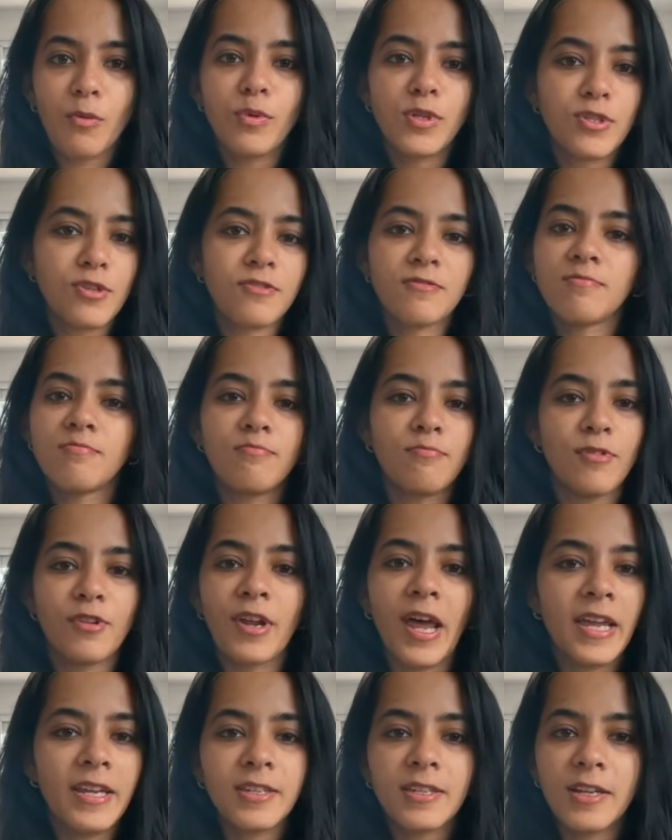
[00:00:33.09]
which is
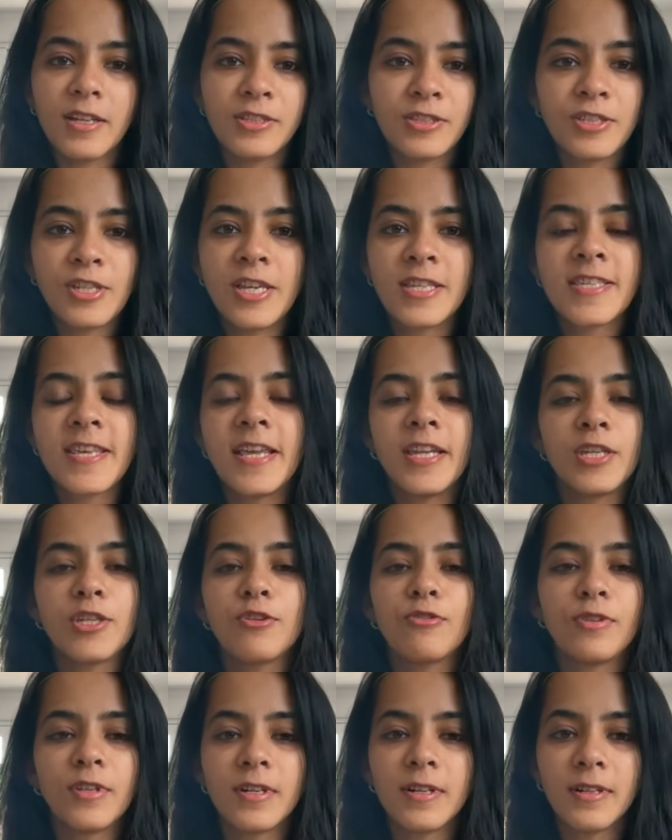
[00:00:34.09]
right adjacent
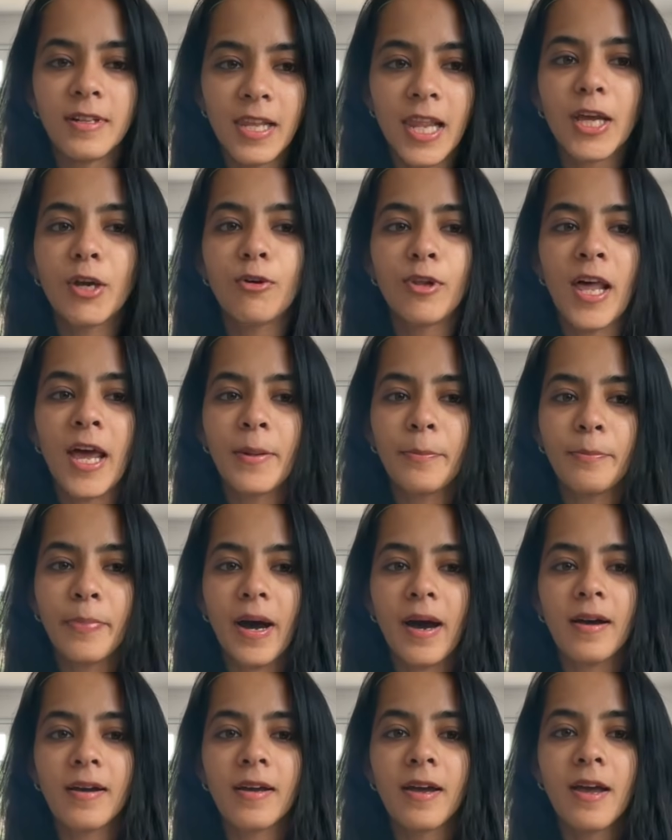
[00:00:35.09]
to the Legoland
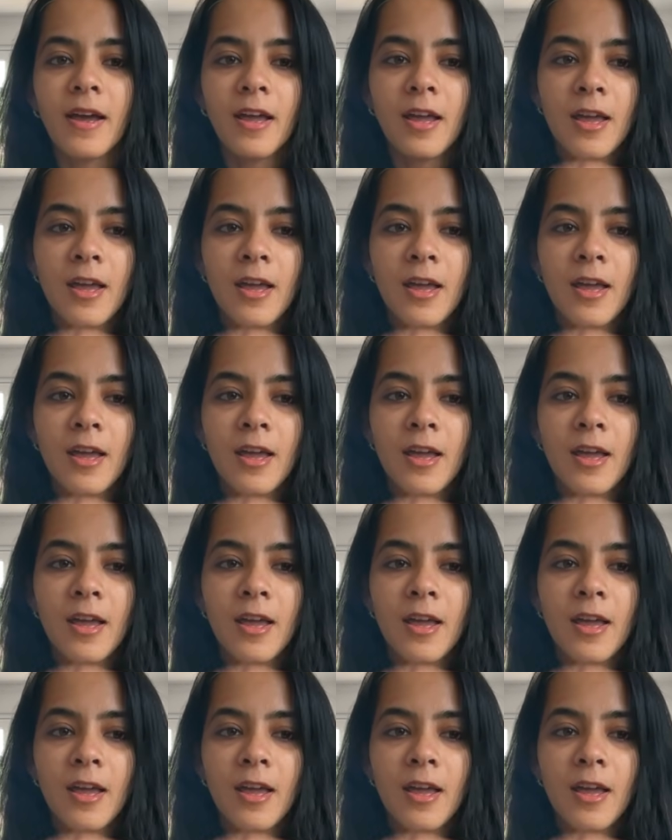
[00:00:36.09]
Park.